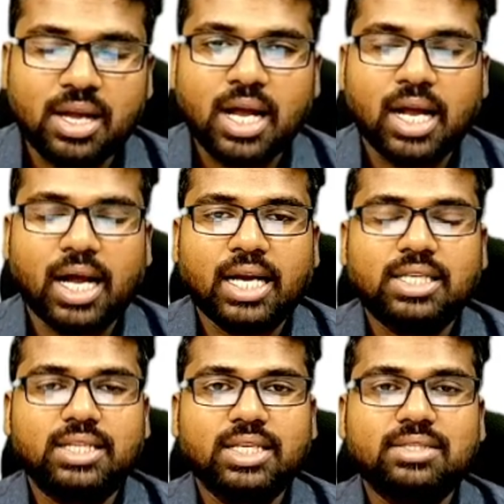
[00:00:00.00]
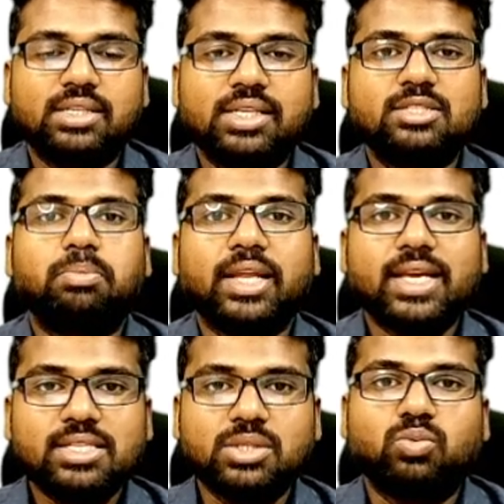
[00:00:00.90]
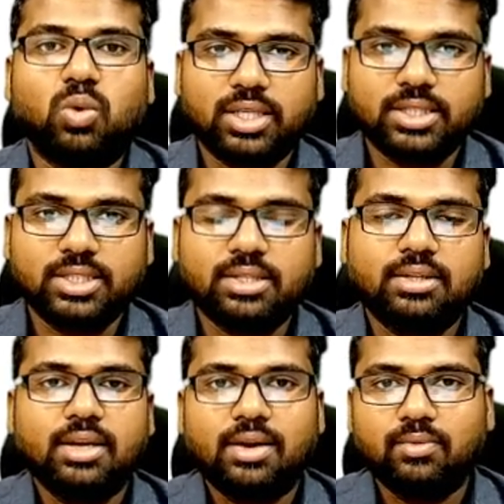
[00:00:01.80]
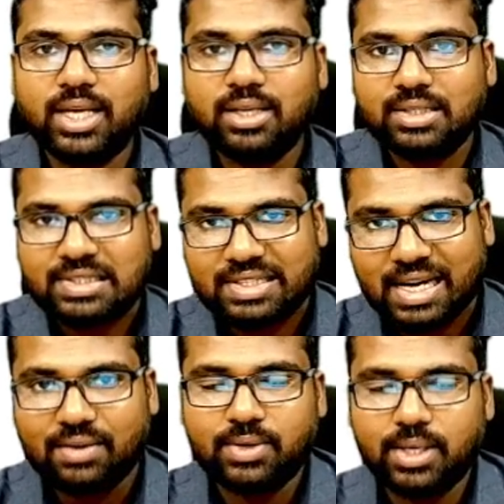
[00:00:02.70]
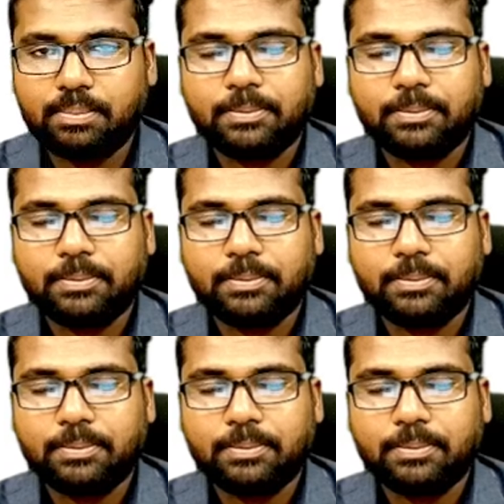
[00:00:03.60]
and this displaced water will travel,